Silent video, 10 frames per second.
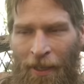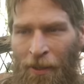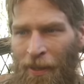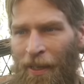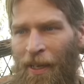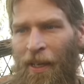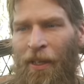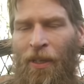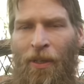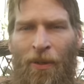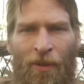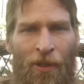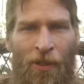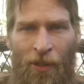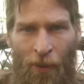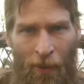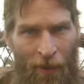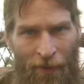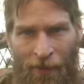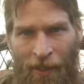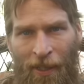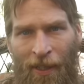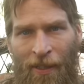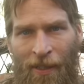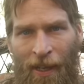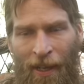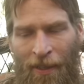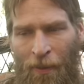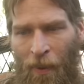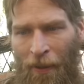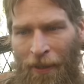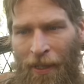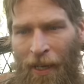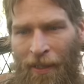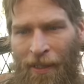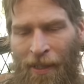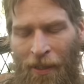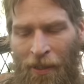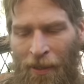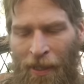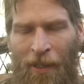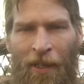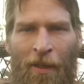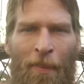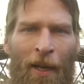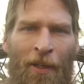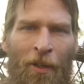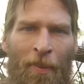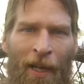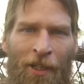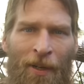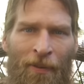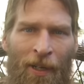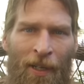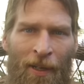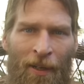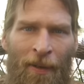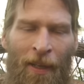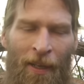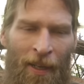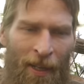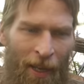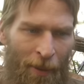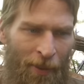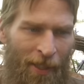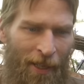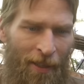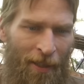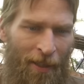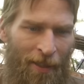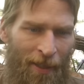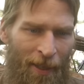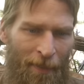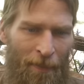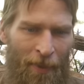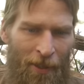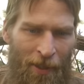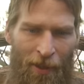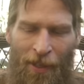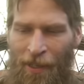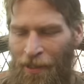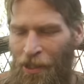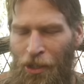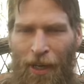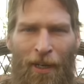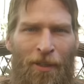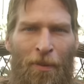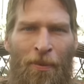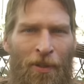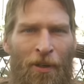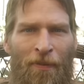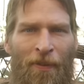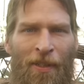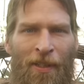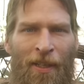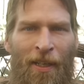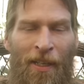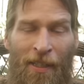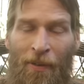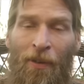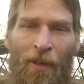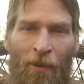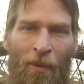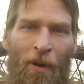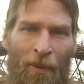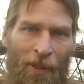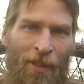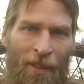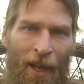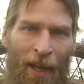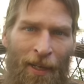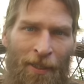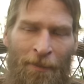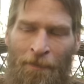You can get a huge store of seeds, and while they'd like to tell you you need to buy a new batch every year, I would say that it's, um, here's the things. The genetics are preserved in the seed. It's either going to grow or it's not.